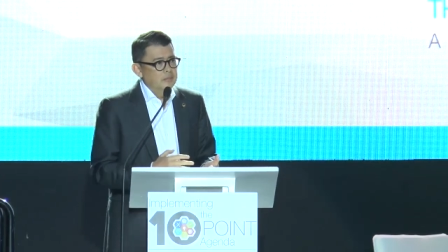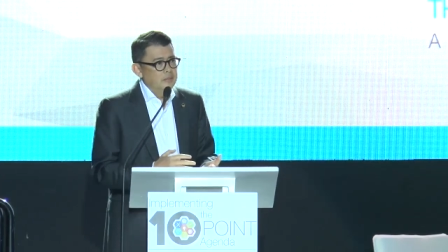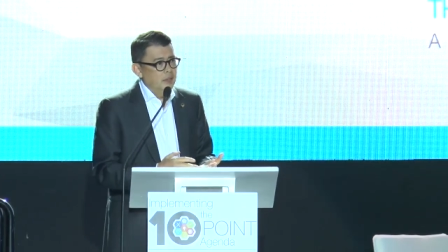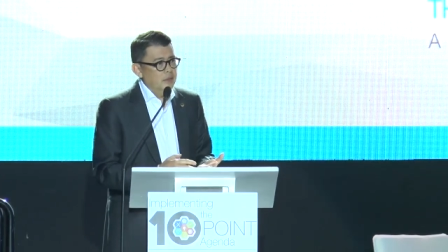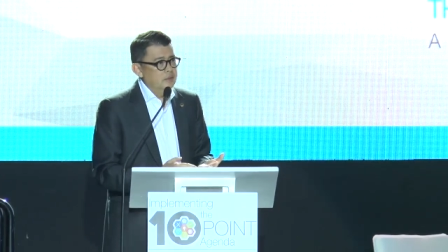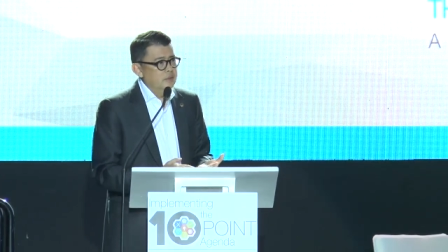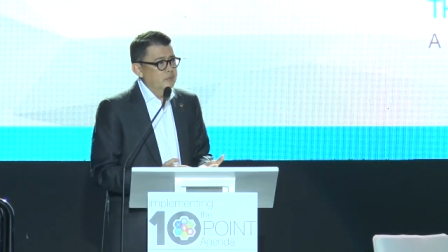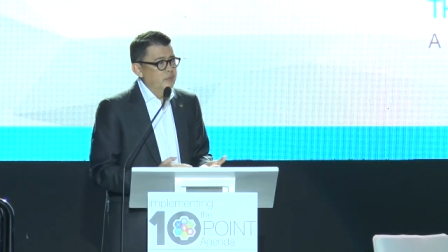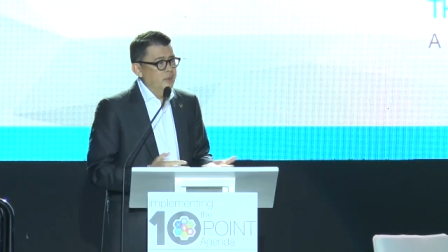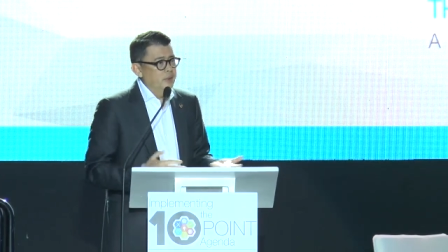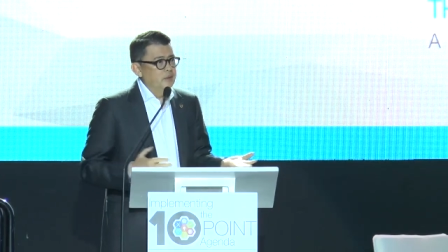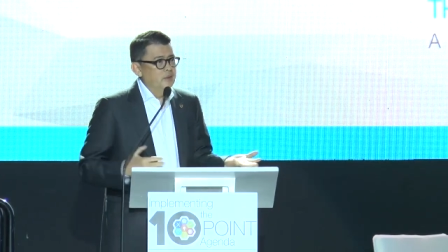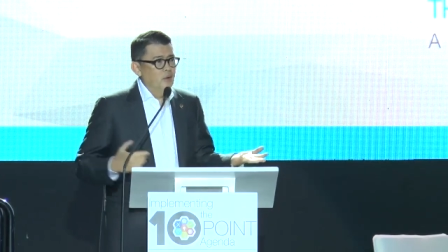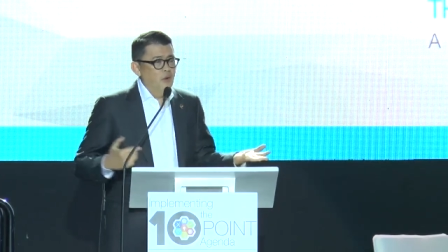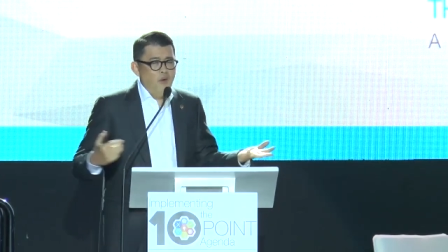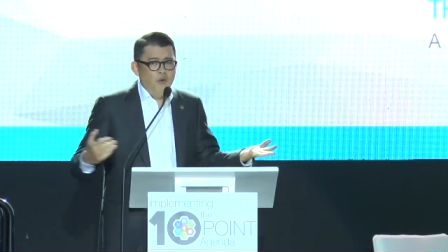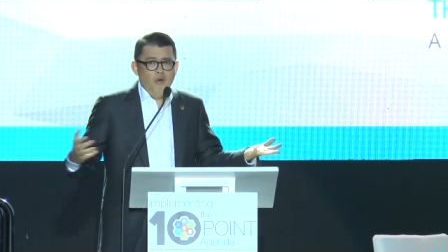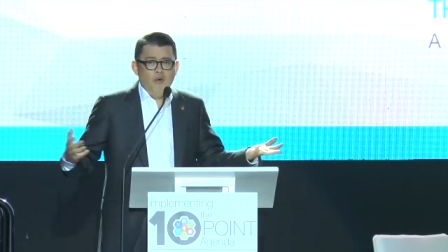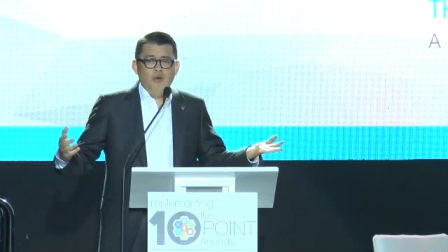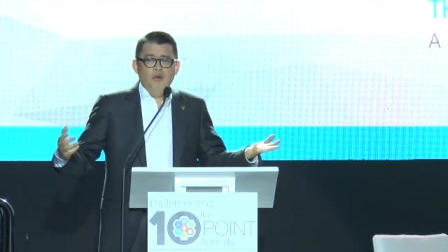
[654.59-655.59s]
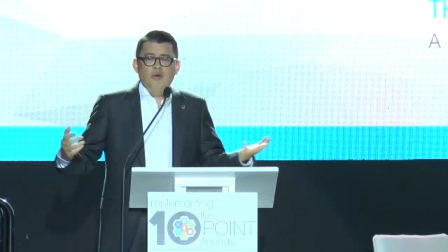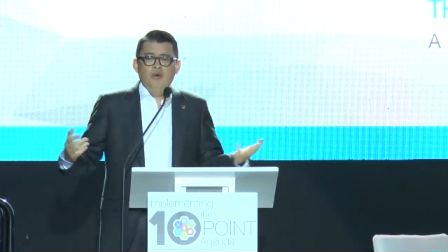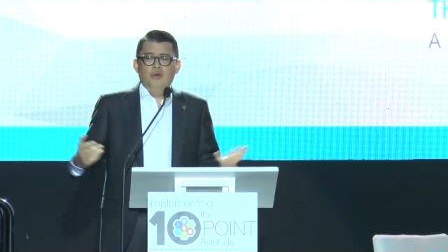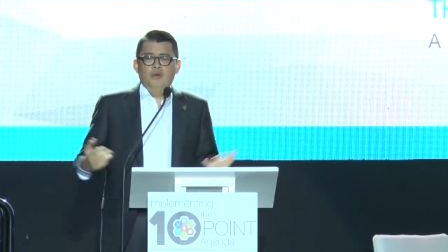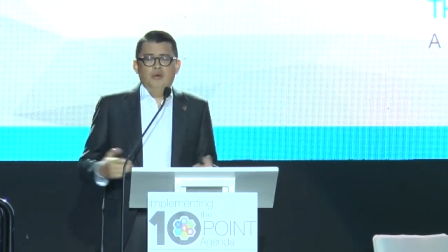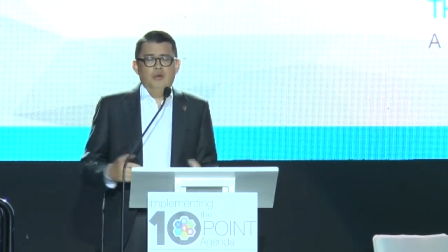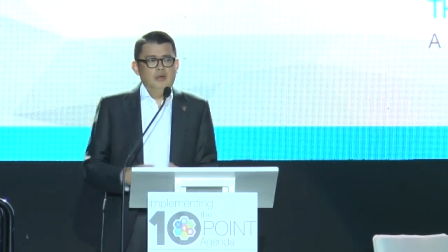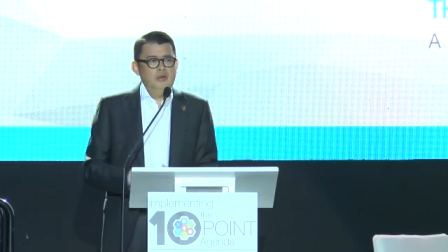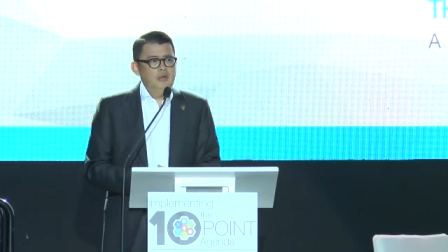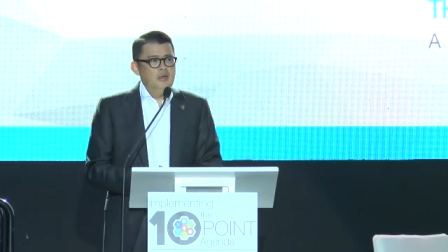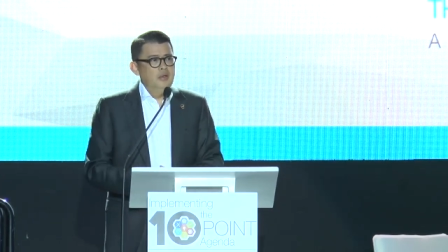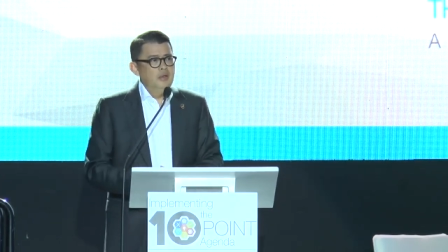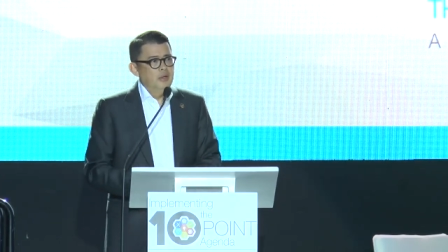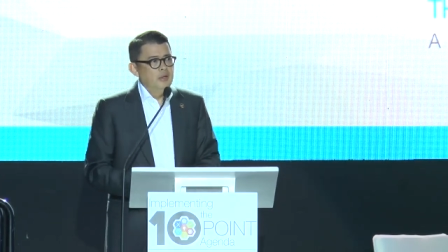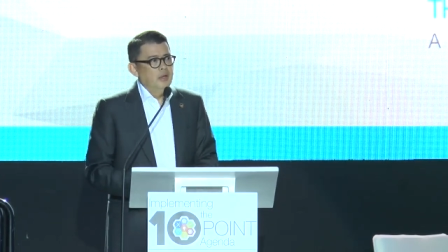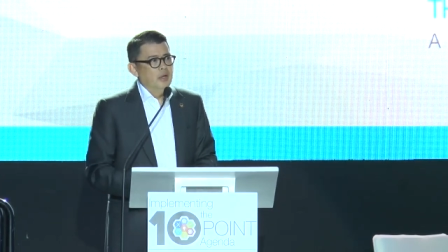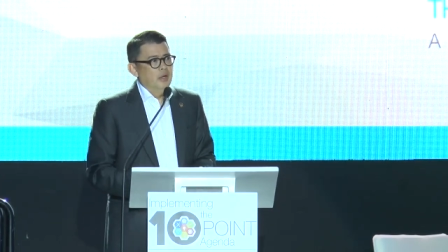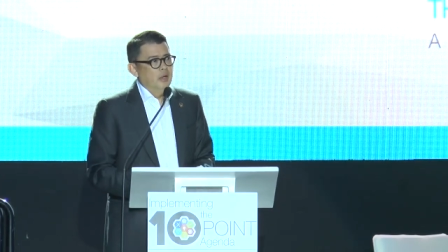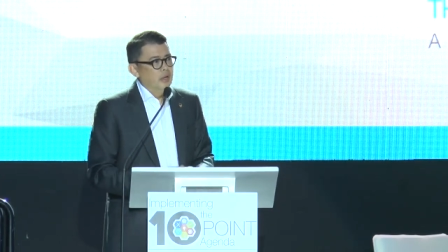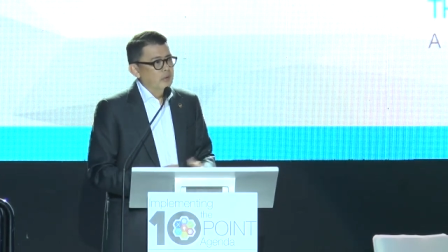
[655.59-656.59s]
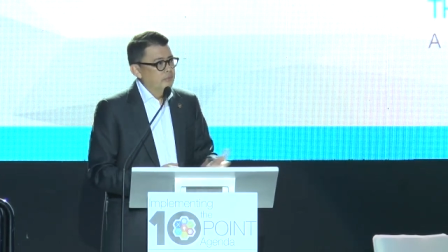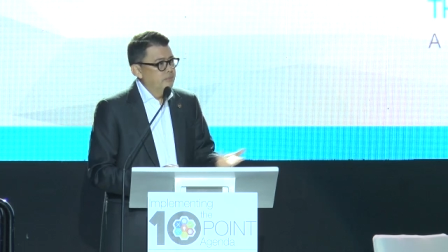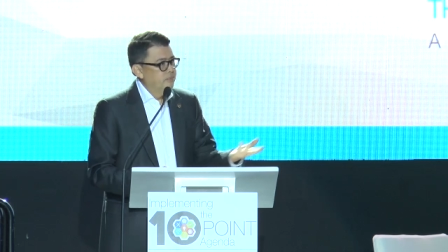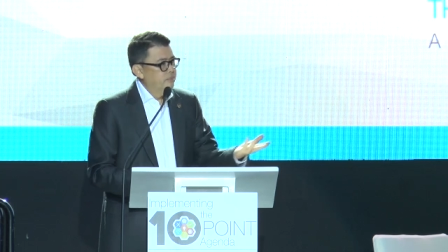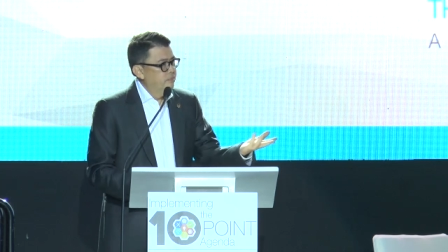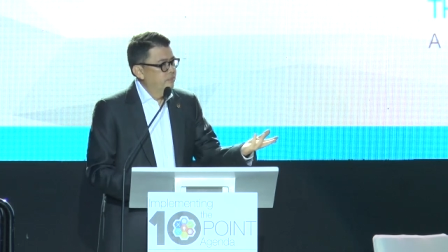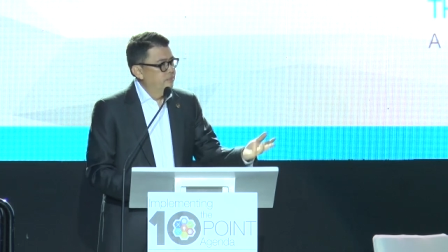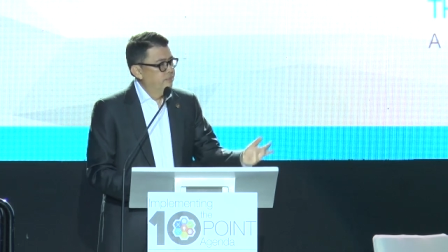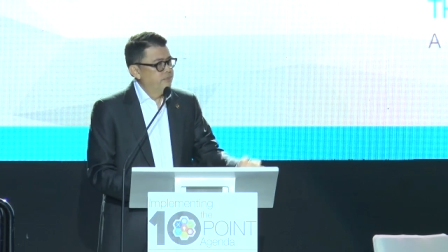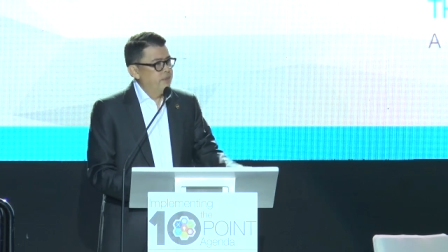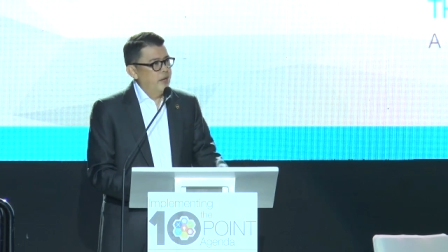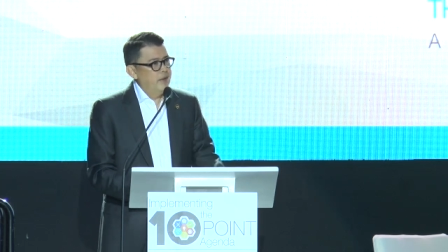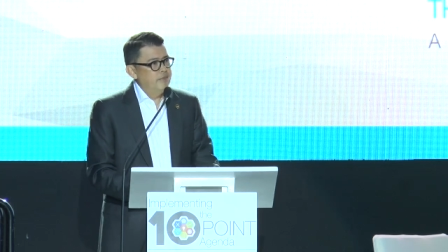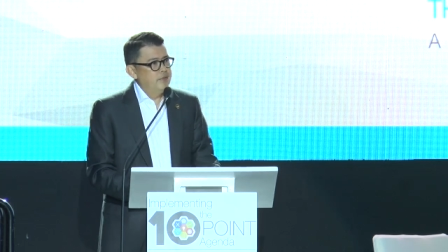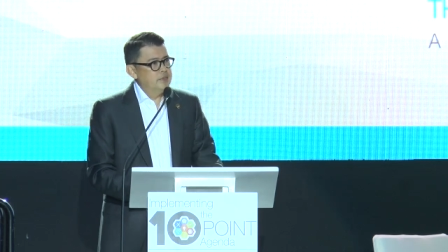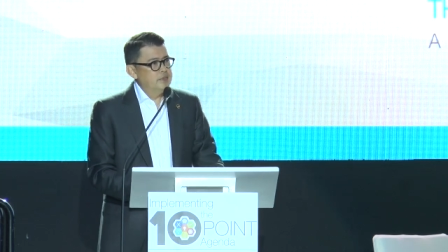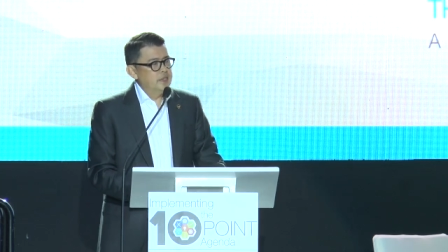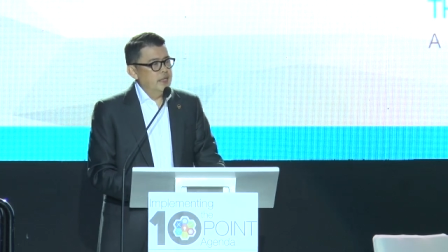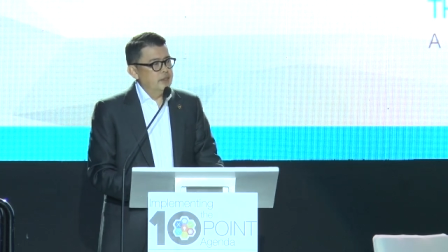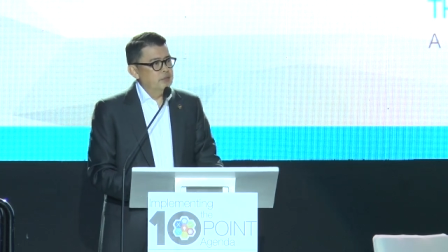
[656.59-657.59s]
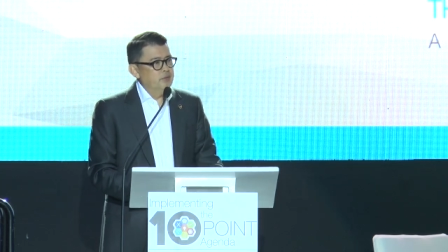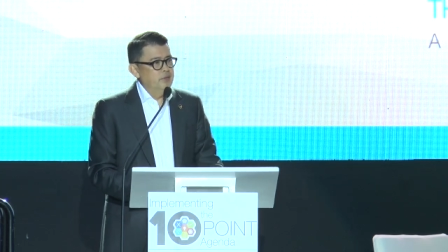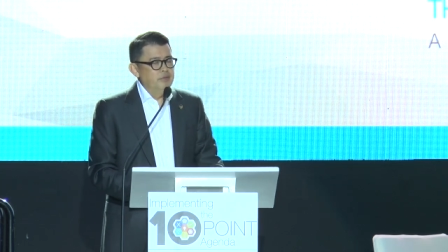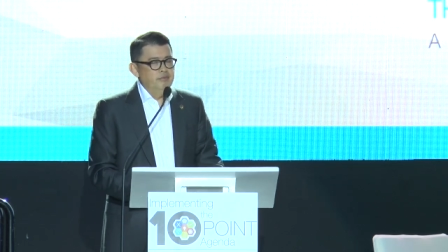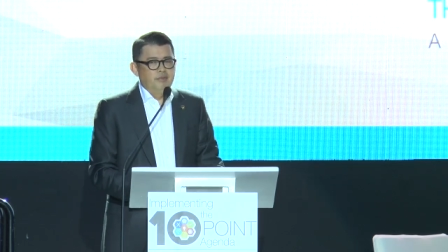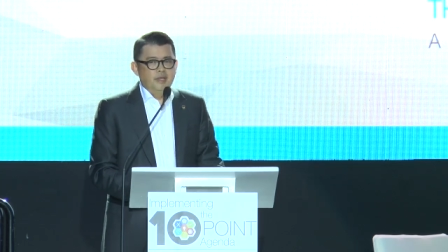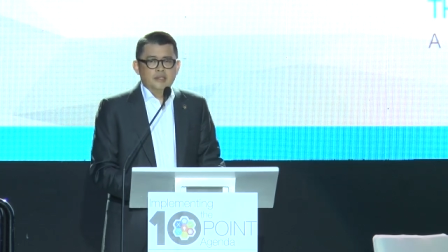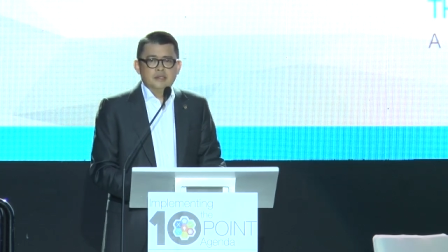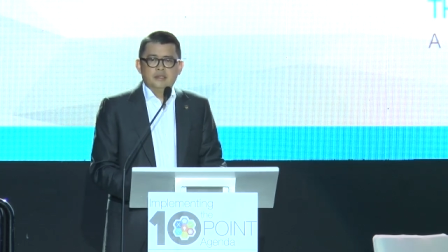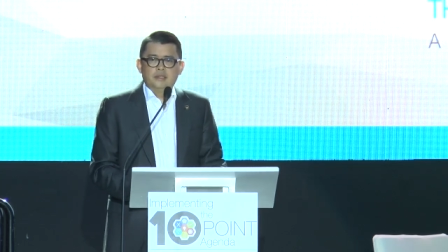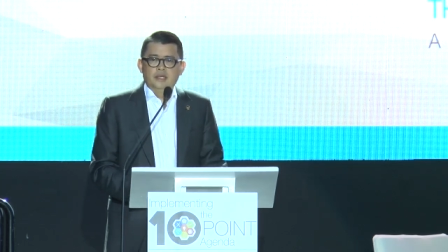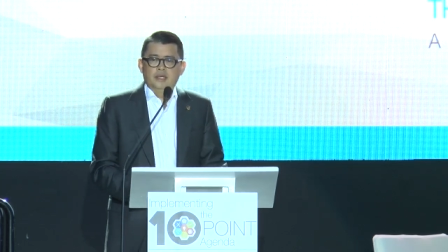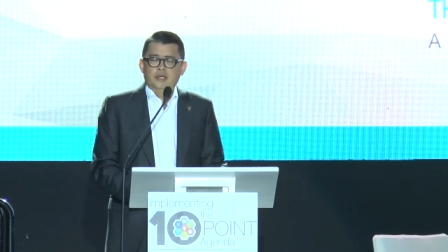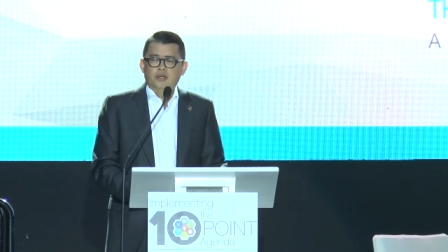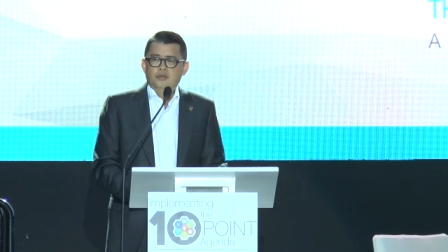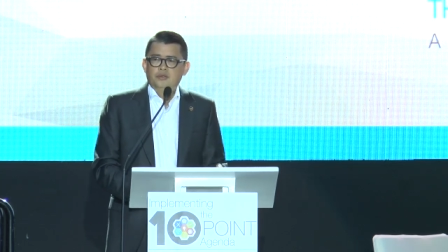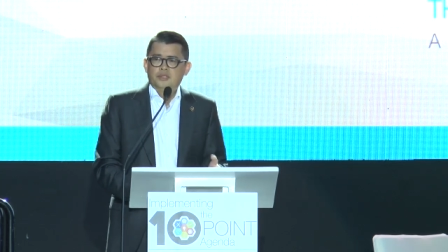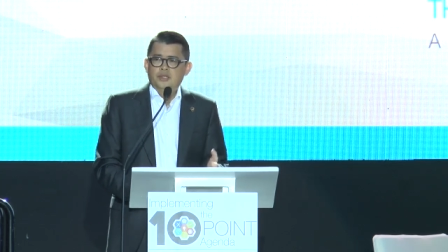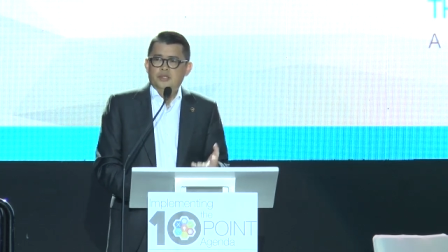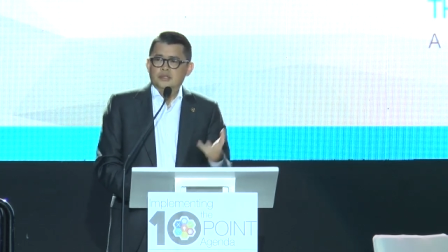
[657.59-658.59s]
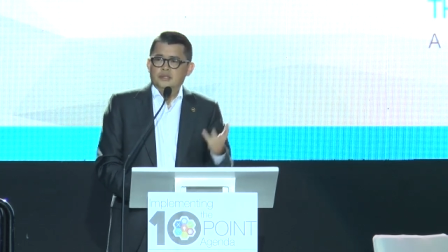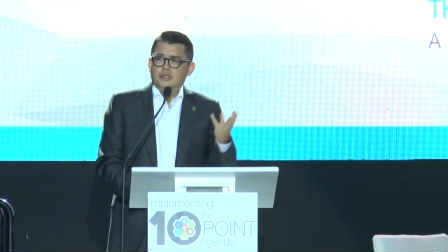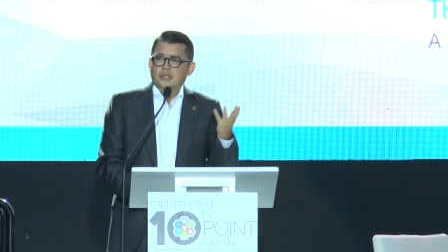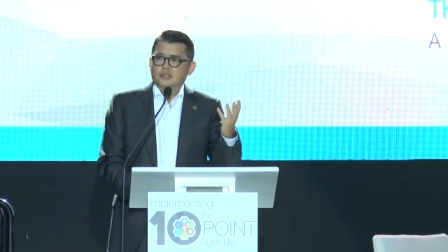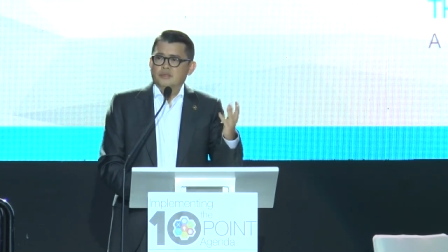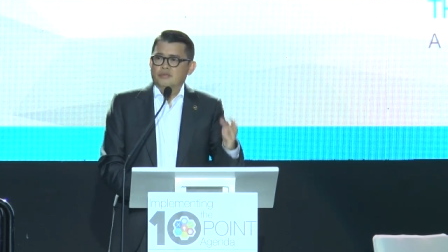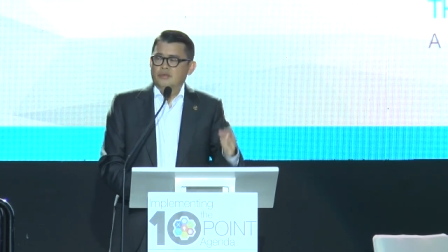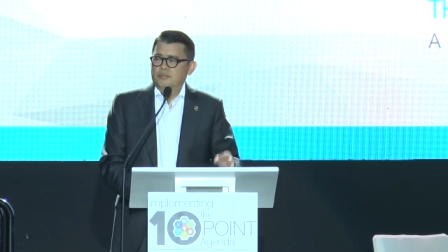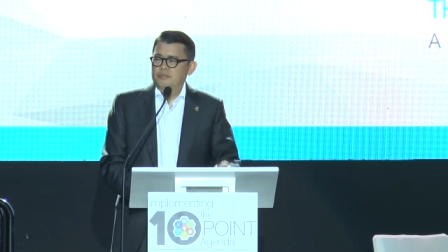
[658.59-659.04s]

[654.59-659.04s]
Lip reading: But with all private sector investing in logistics,